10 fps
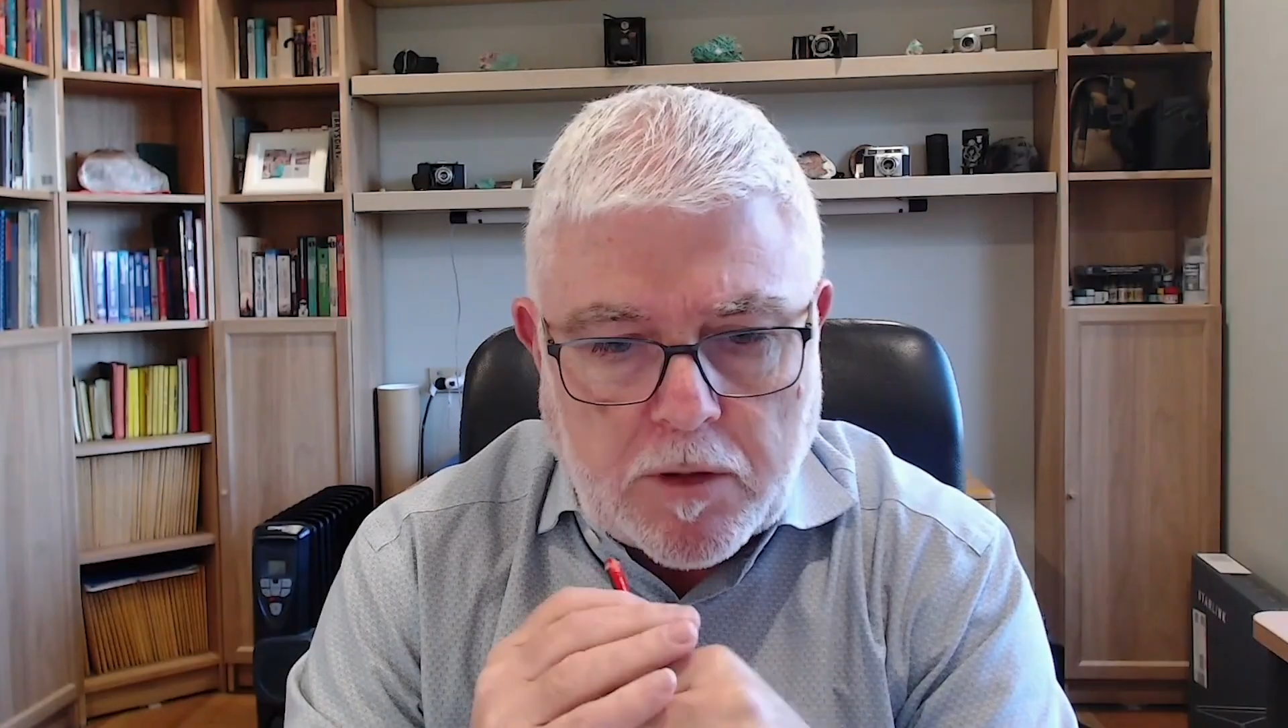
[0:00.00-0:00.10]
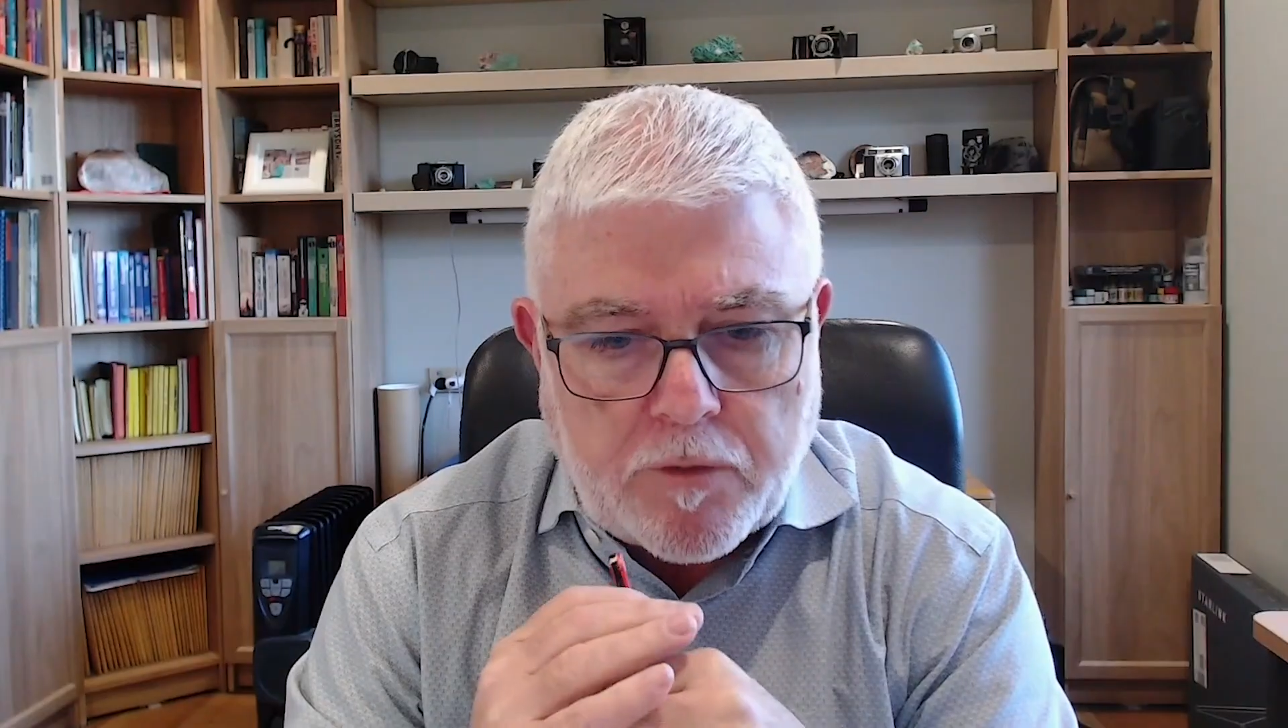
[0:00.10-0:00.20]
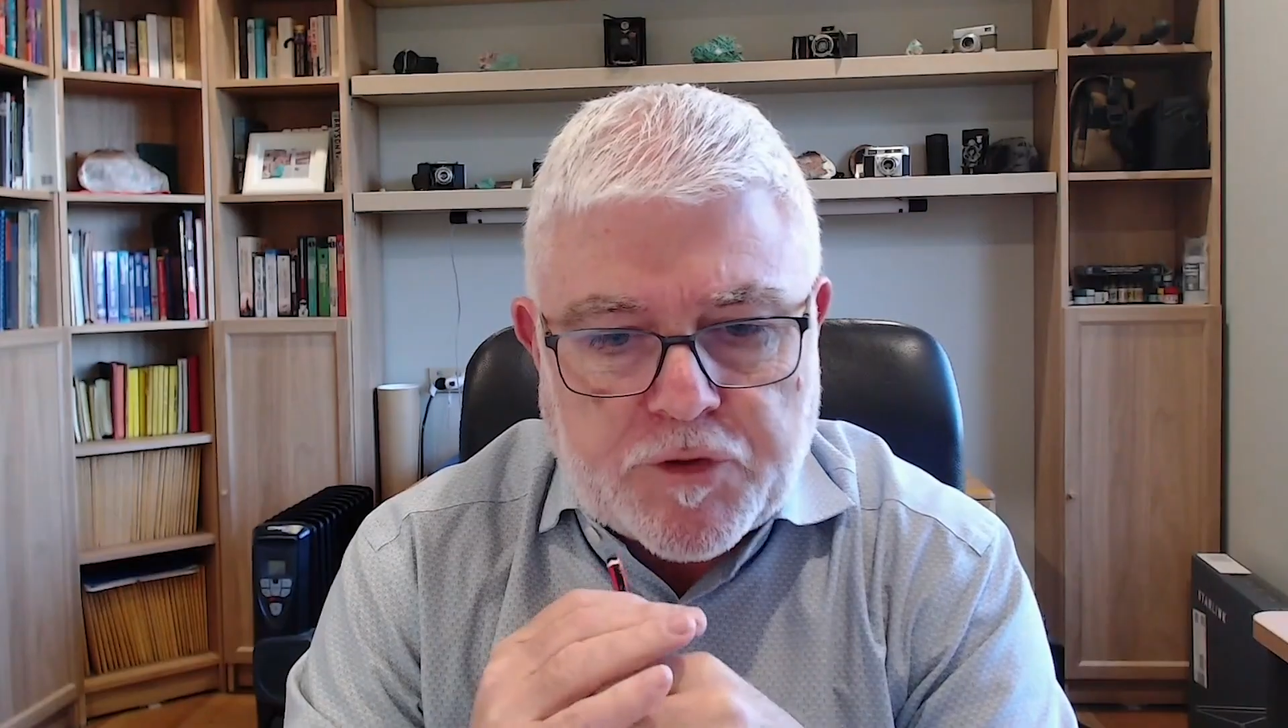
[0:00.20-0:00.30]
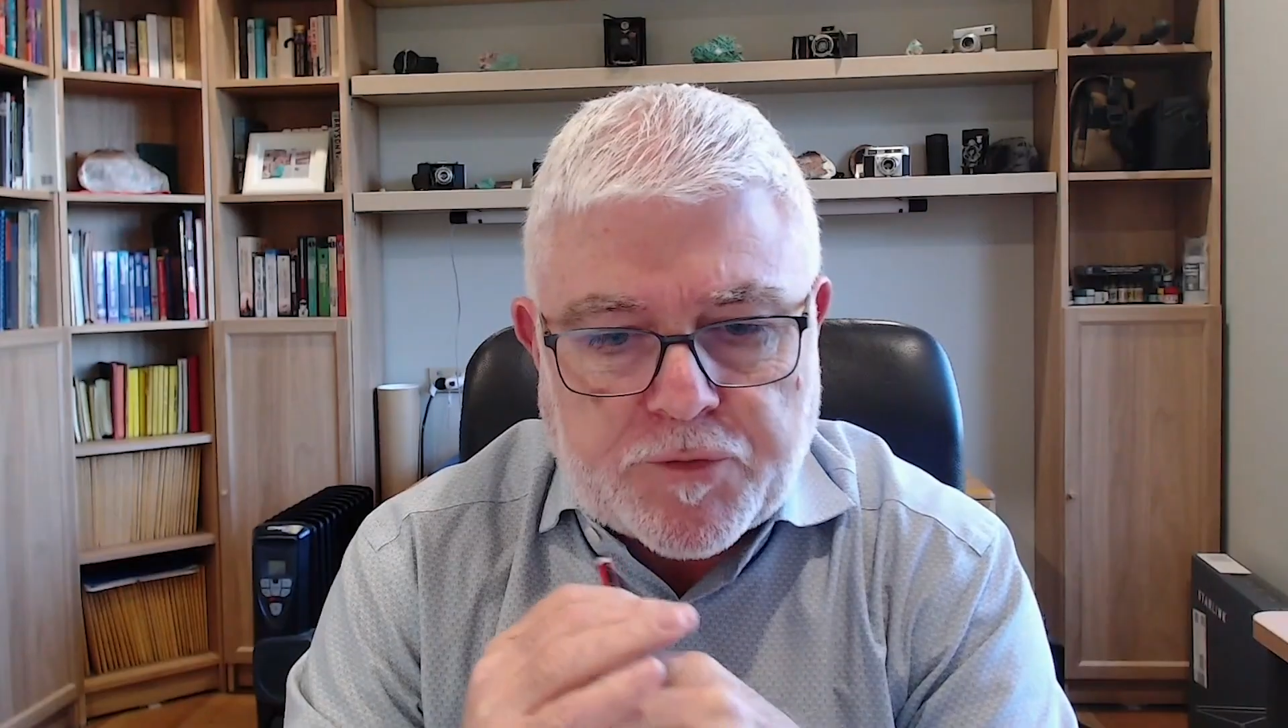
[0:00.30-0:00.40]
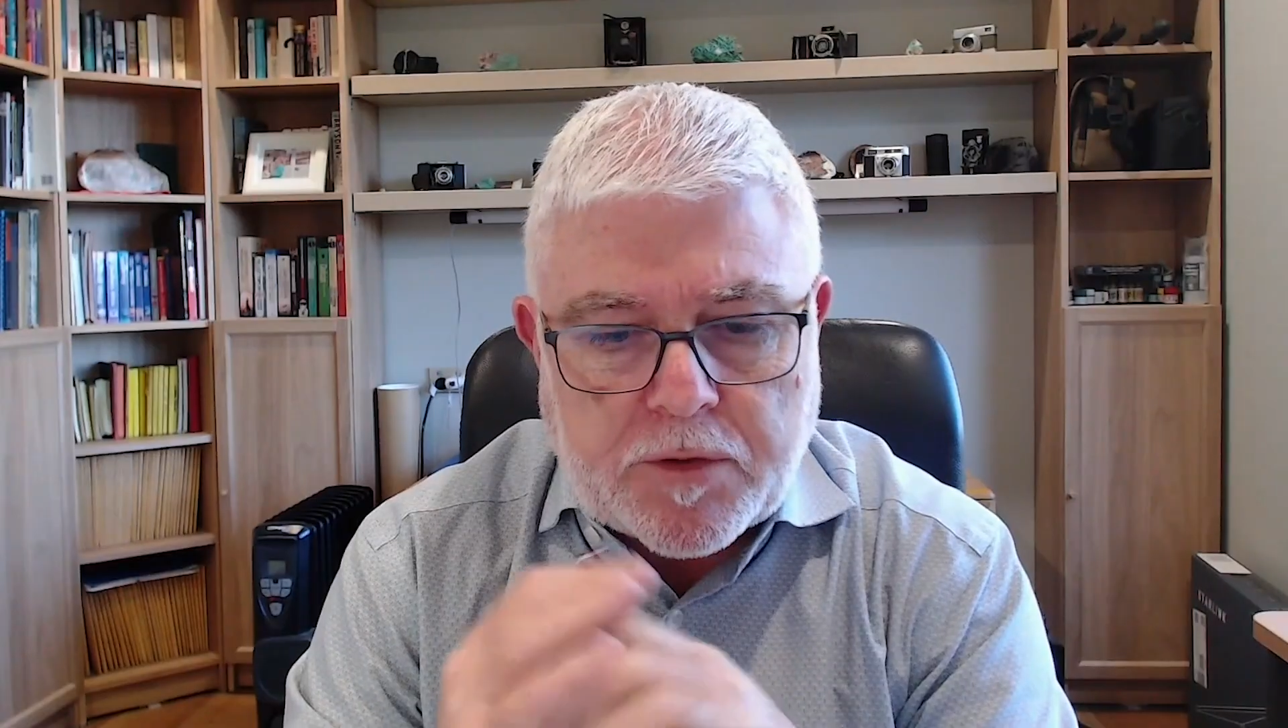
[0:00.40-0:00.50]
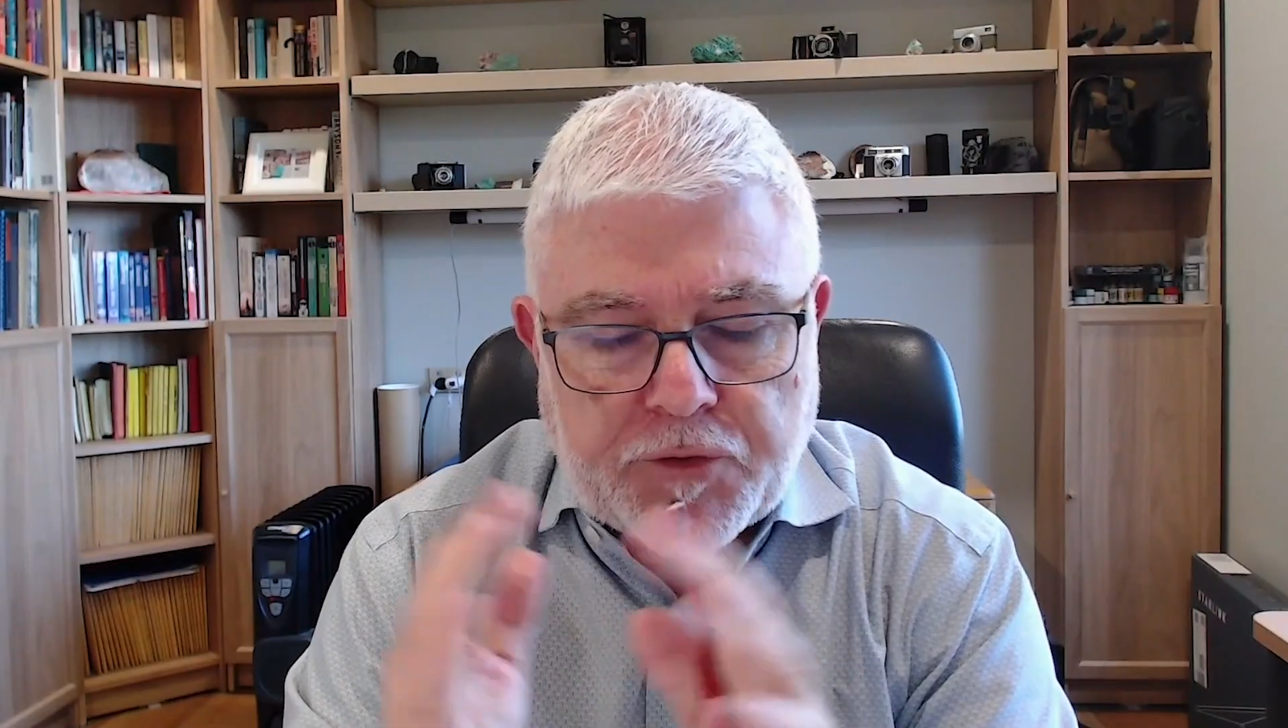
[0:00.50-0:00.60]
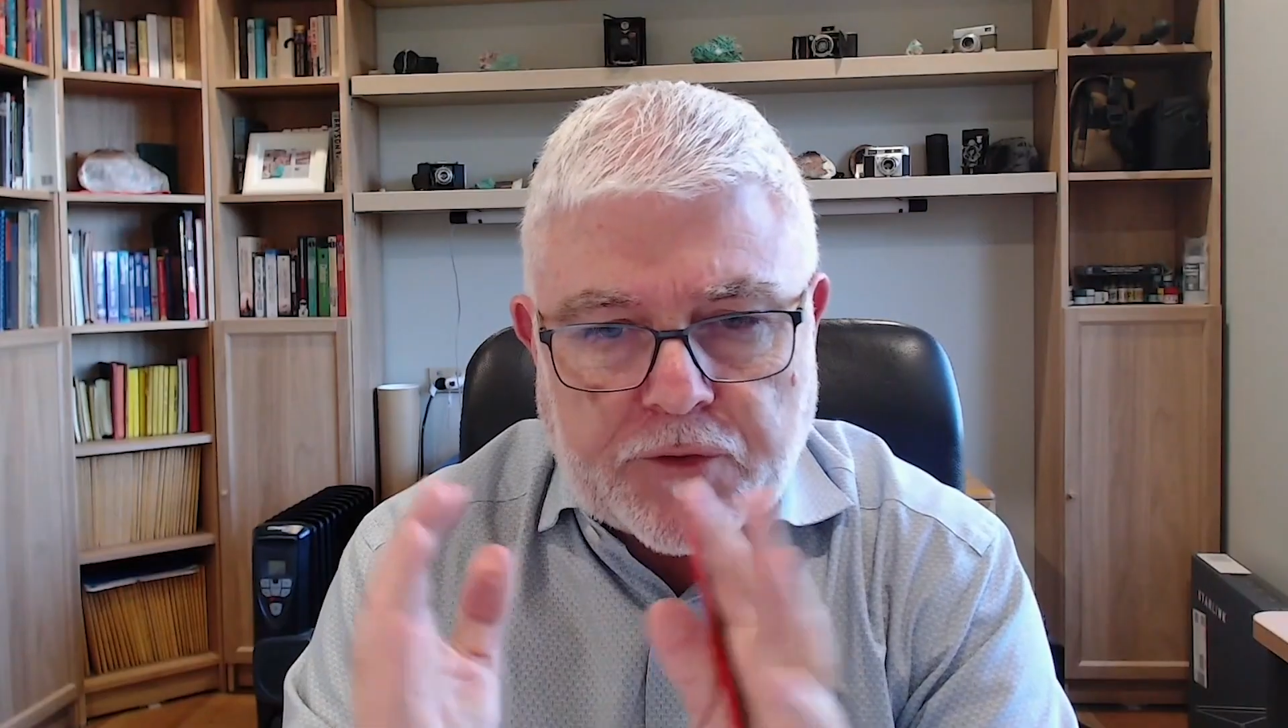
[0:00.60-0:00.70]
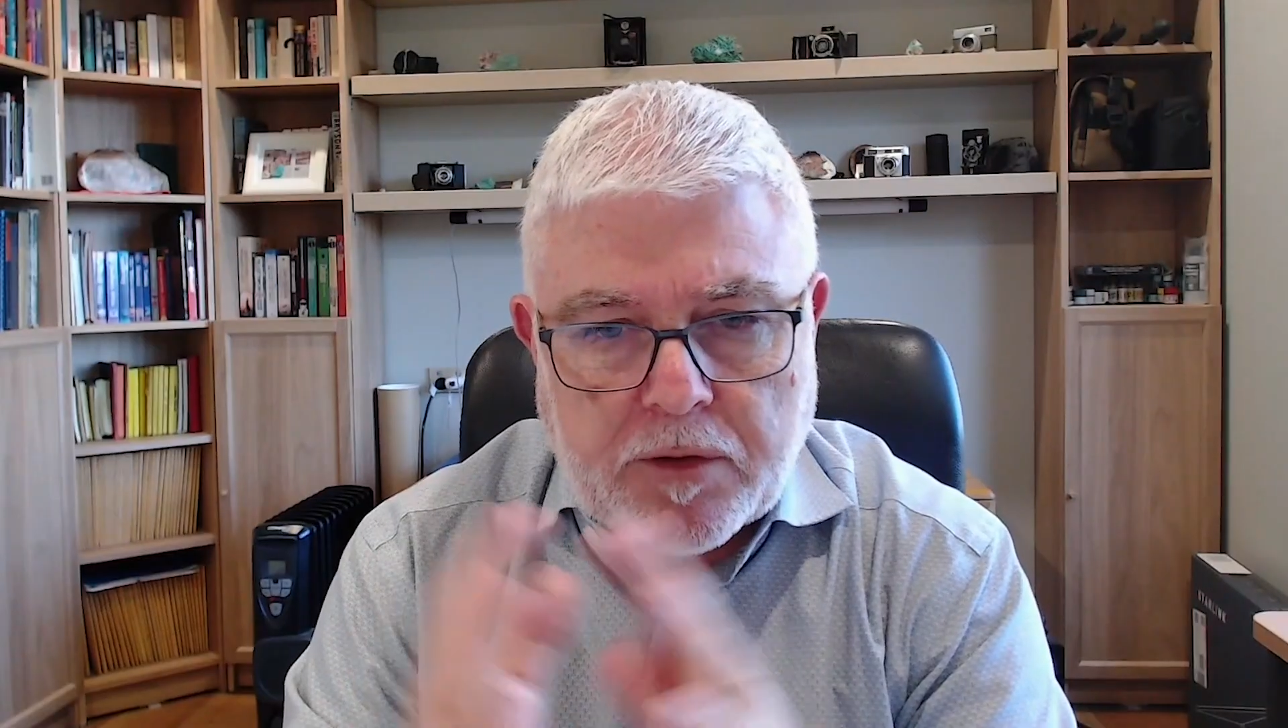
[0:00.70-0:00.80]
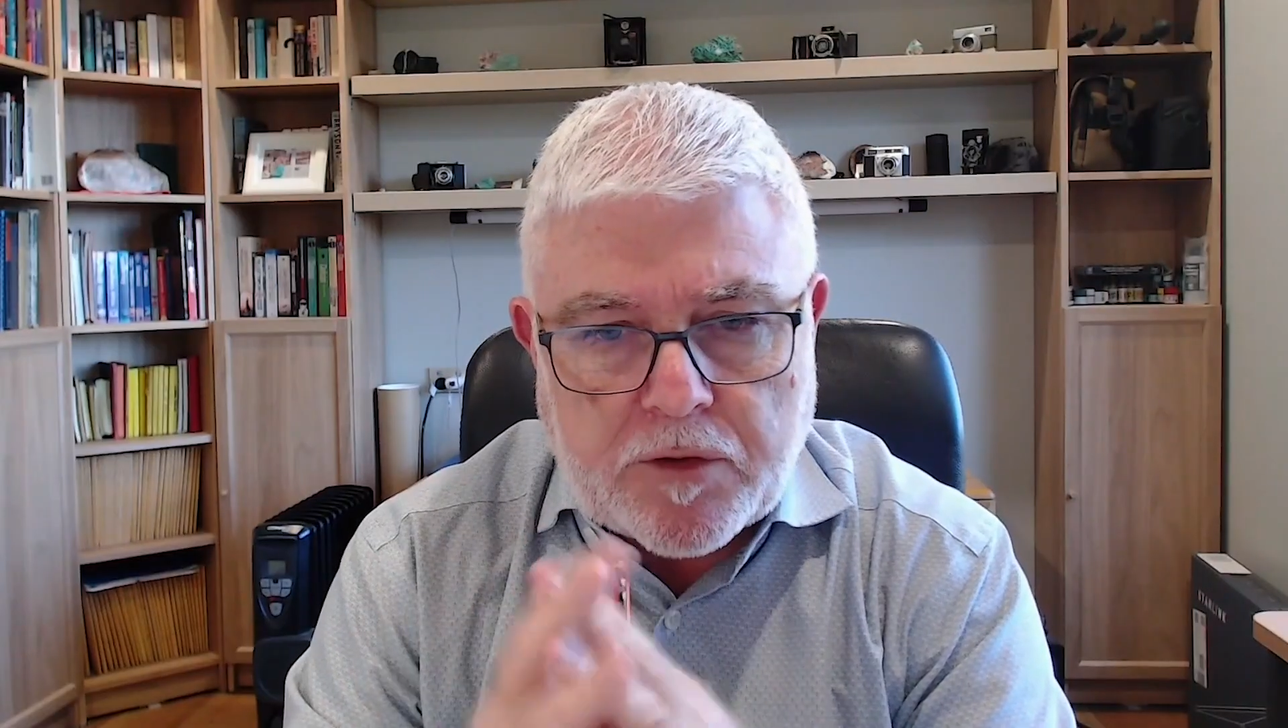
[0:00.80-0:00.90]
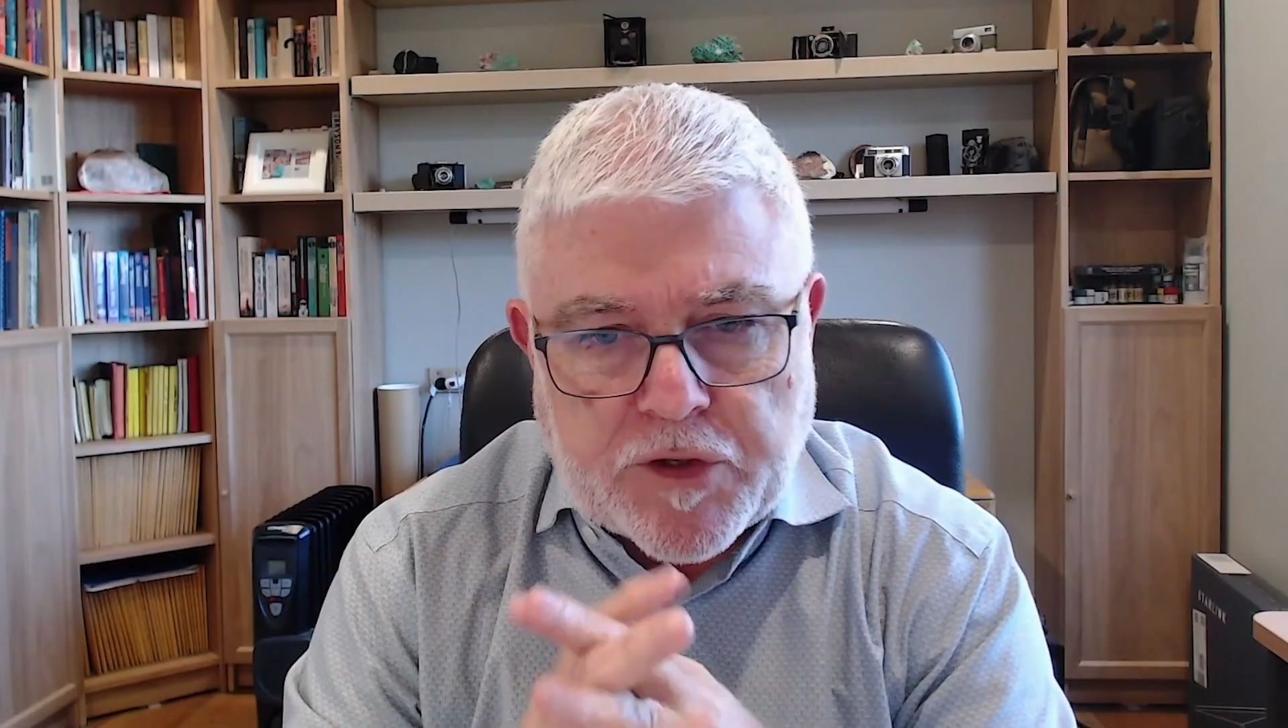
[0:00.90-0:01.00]
well,
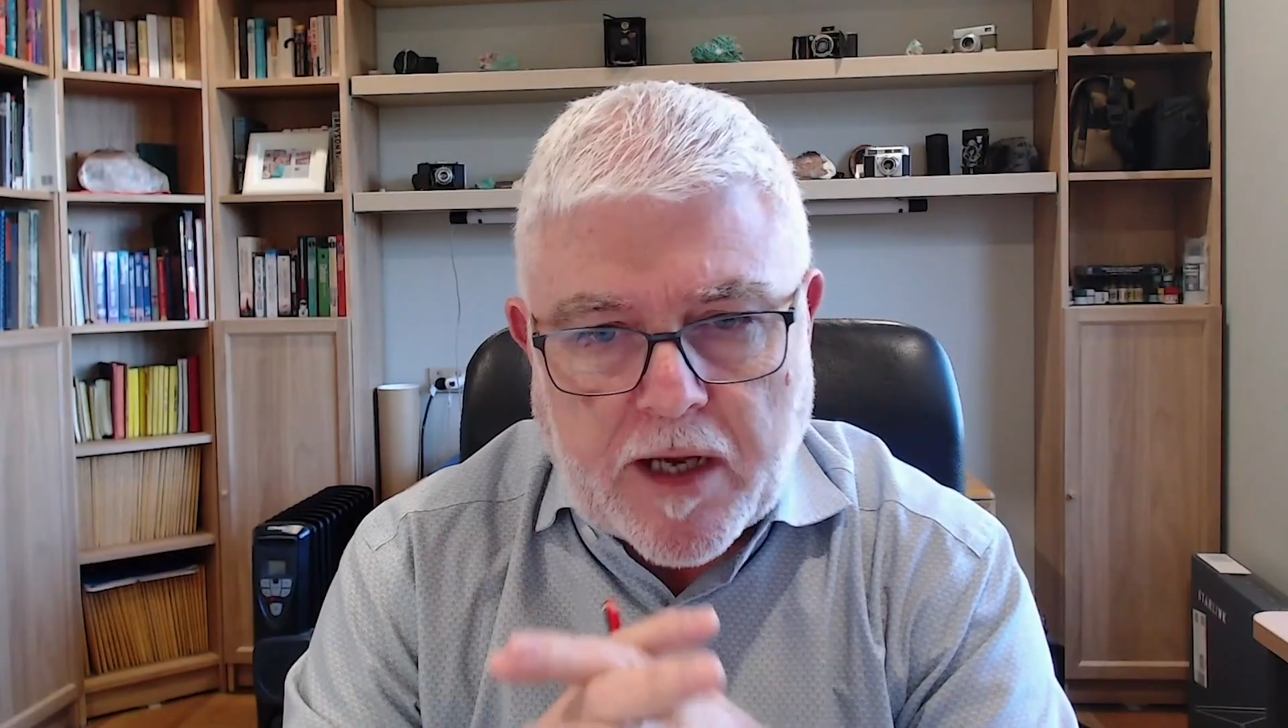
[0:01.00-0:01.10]
there's